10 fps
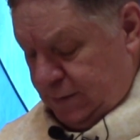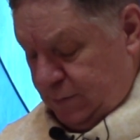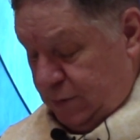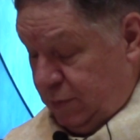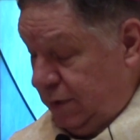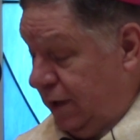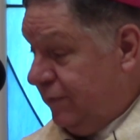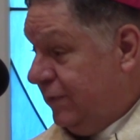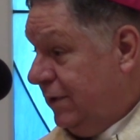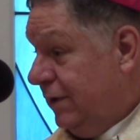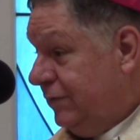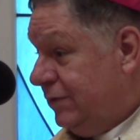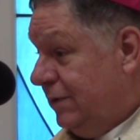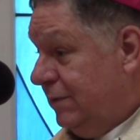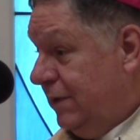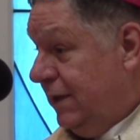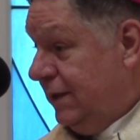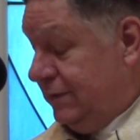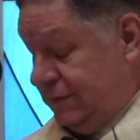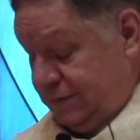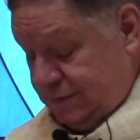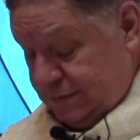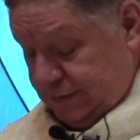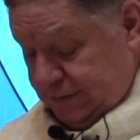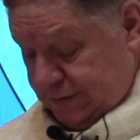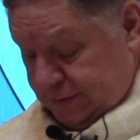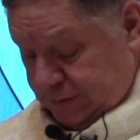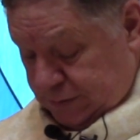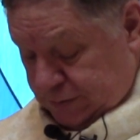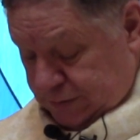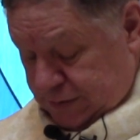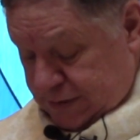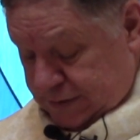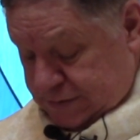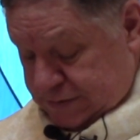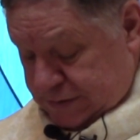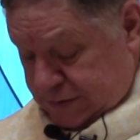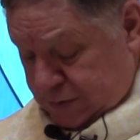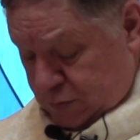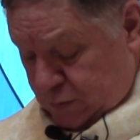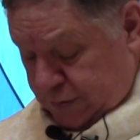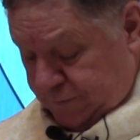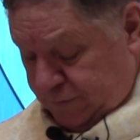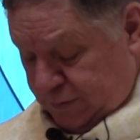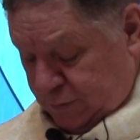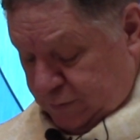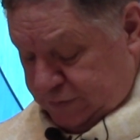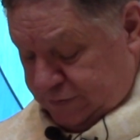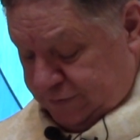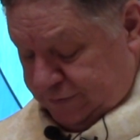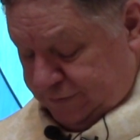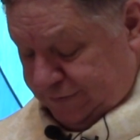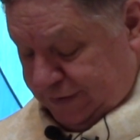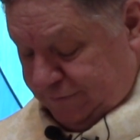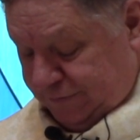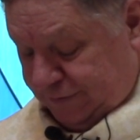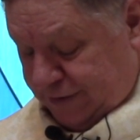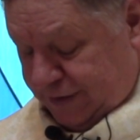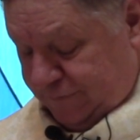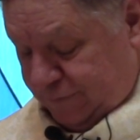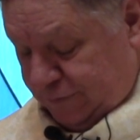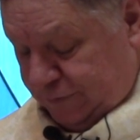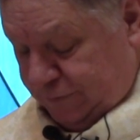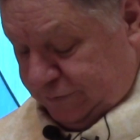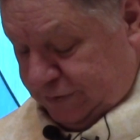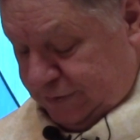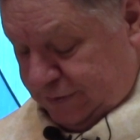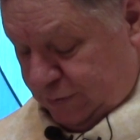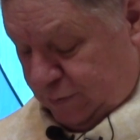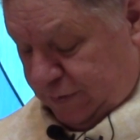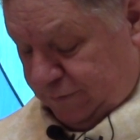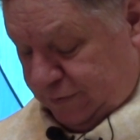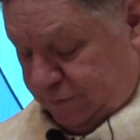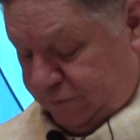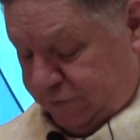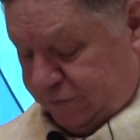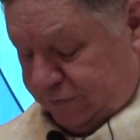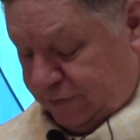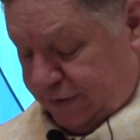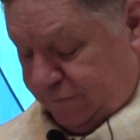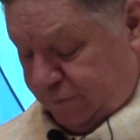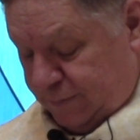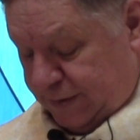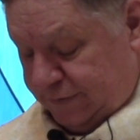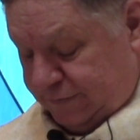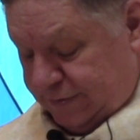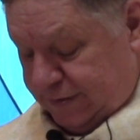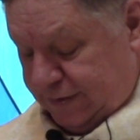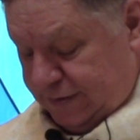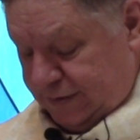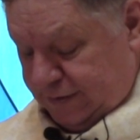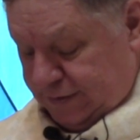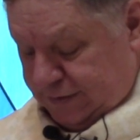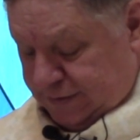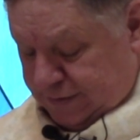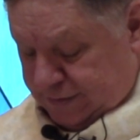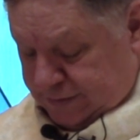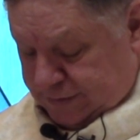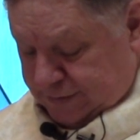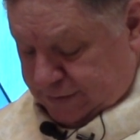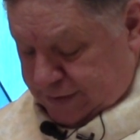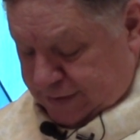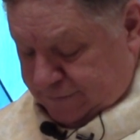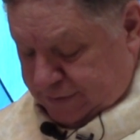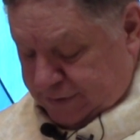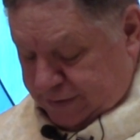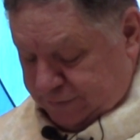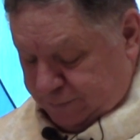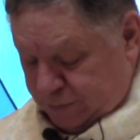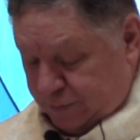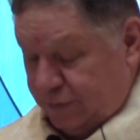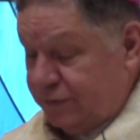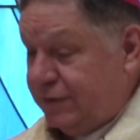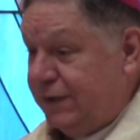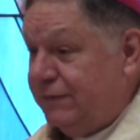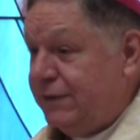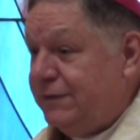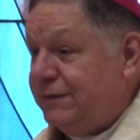but we offered also that that uh, whoever wishes to save his life will lose it. Whoever loses his life for my sake and that of the gospel will save it.